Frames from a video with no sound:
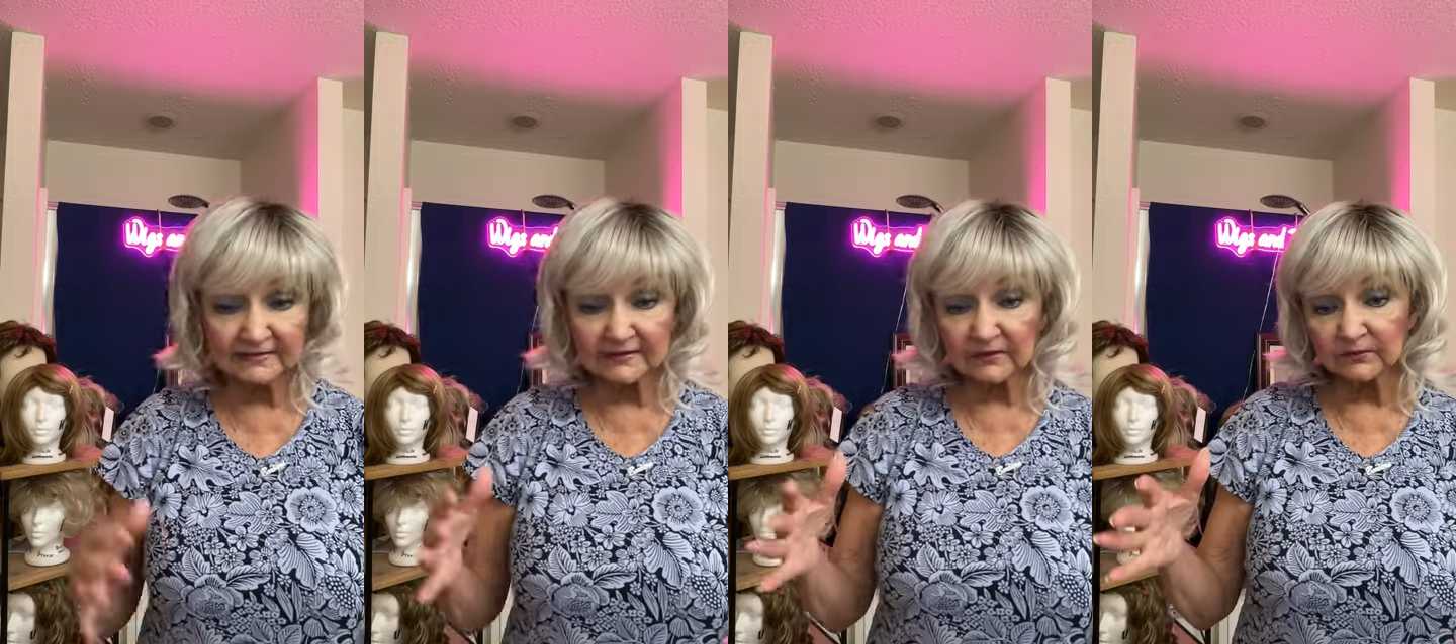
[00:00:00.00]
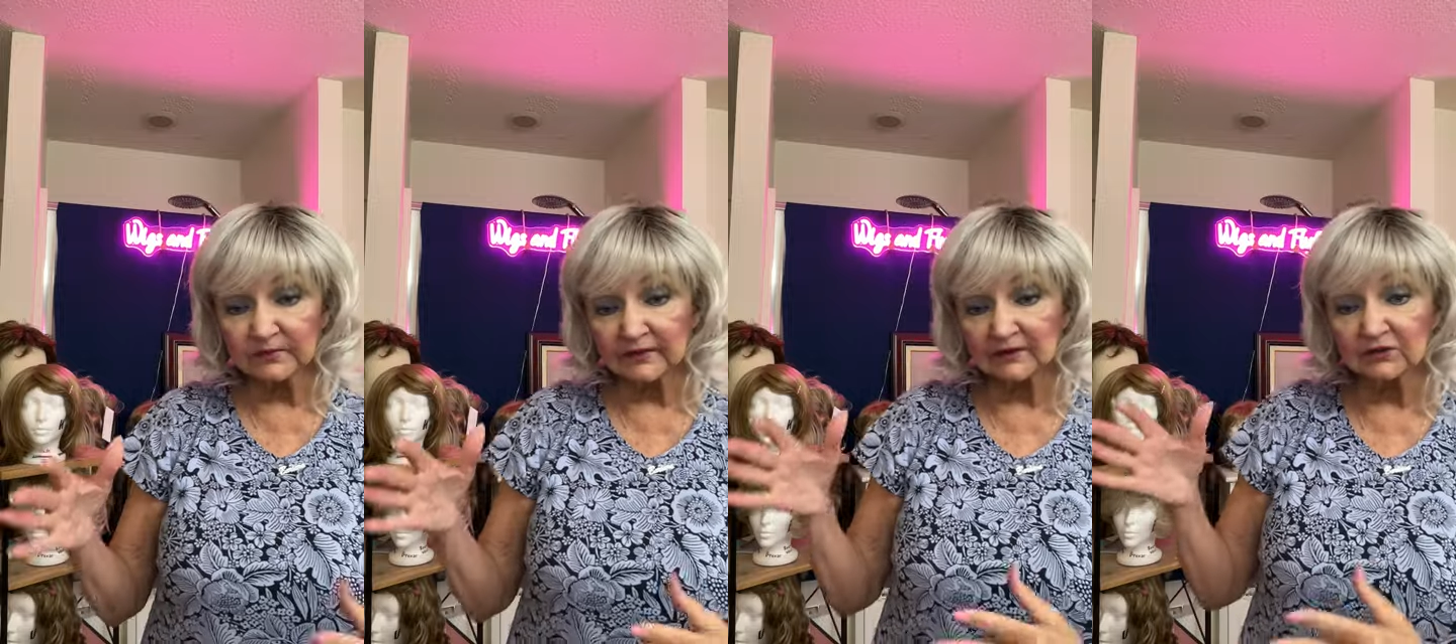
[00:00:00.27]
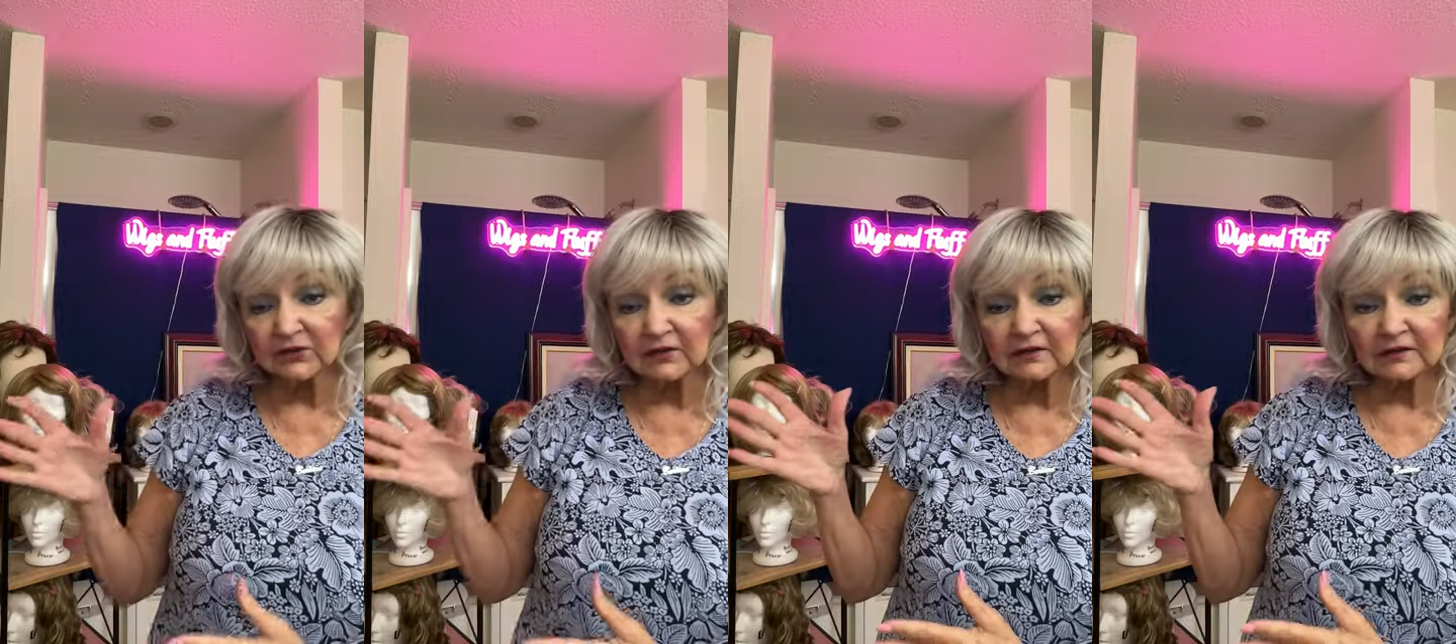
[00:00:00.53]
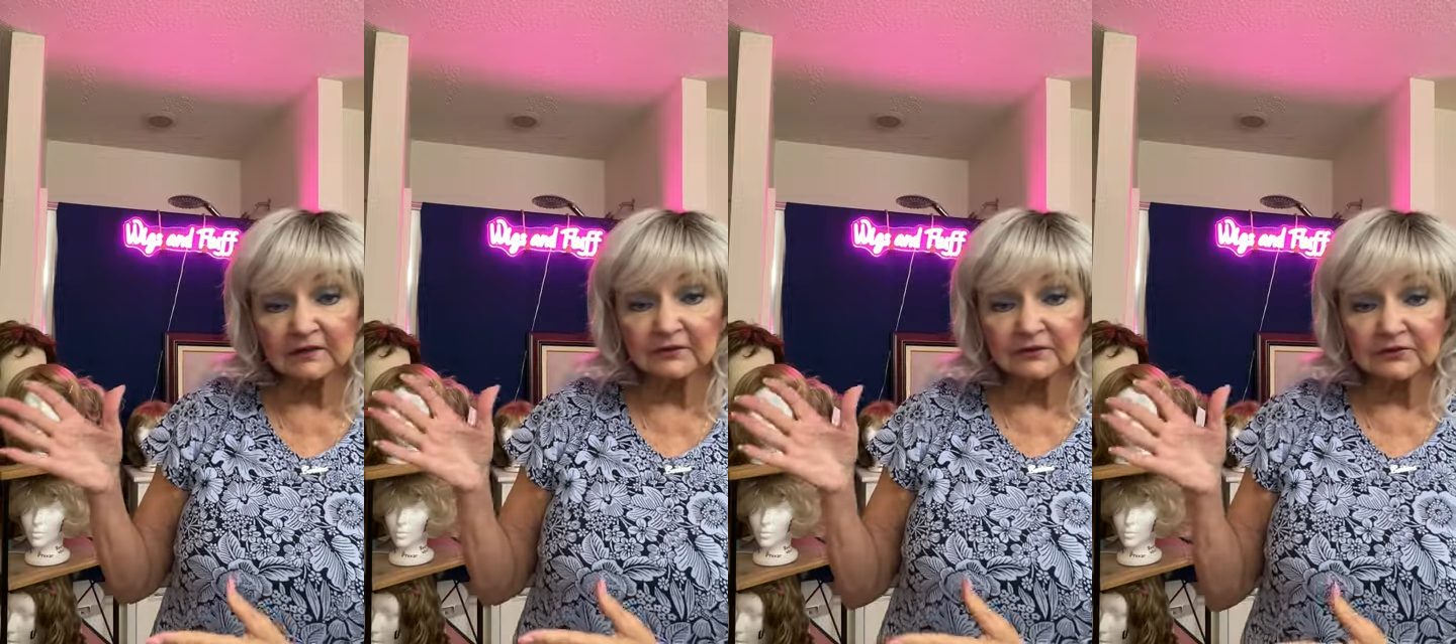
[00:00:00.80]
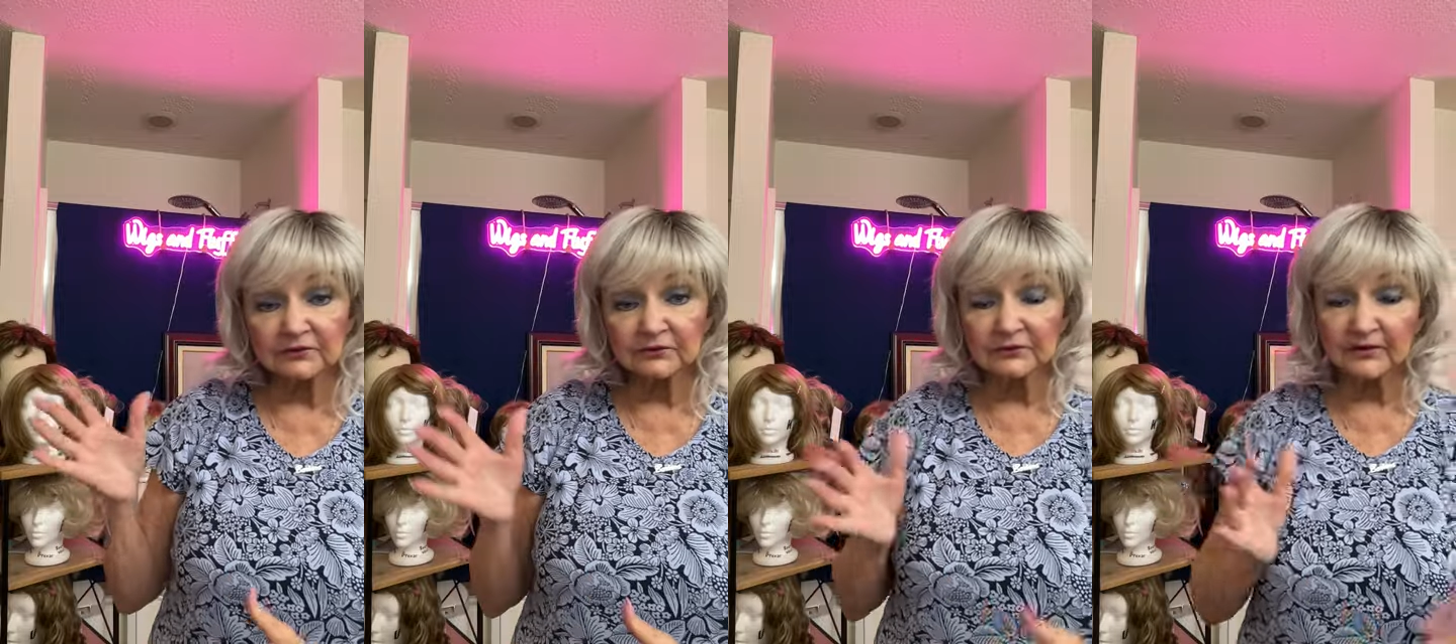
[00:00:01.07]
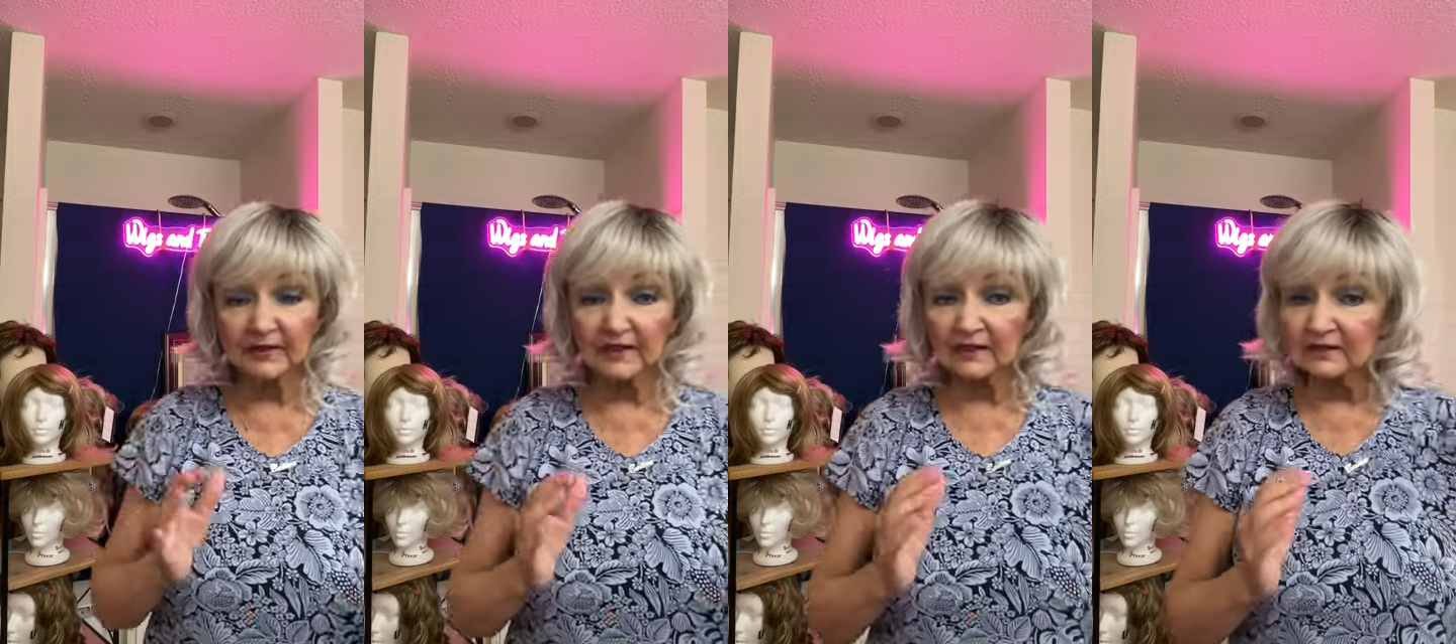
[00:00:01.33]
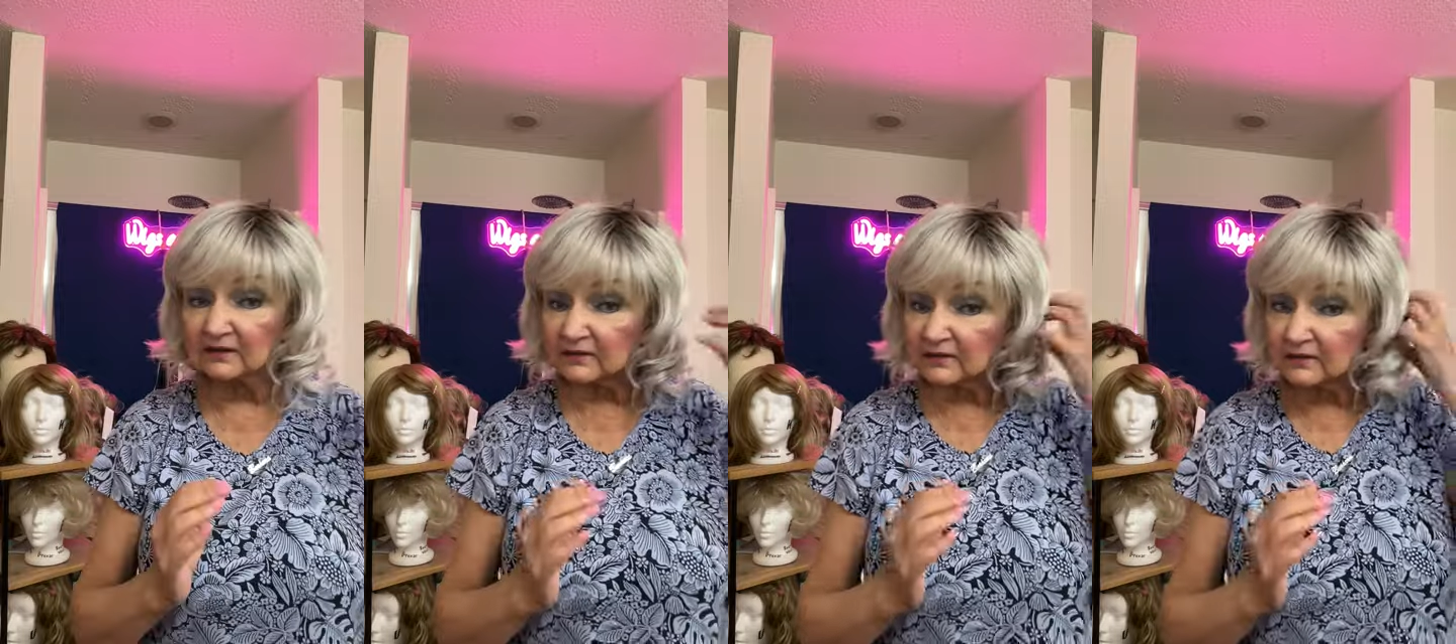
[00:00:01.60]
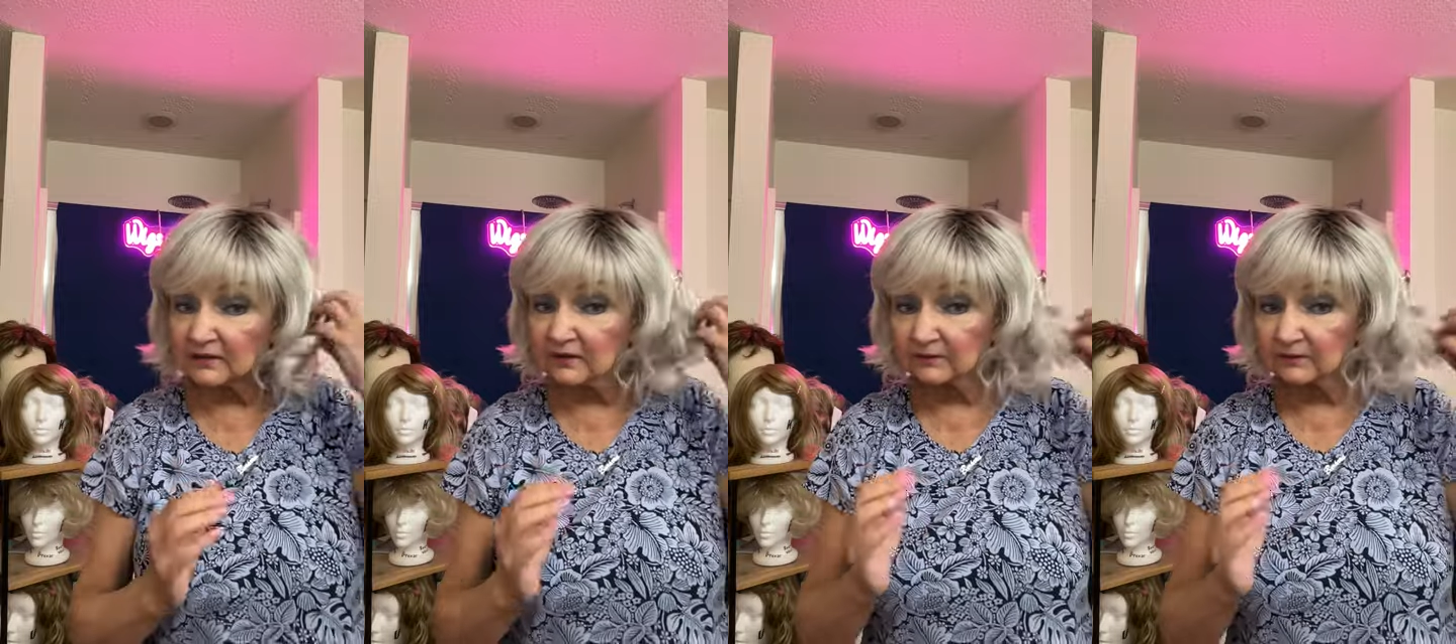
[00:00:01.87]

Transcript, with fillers: somebody dark here that I could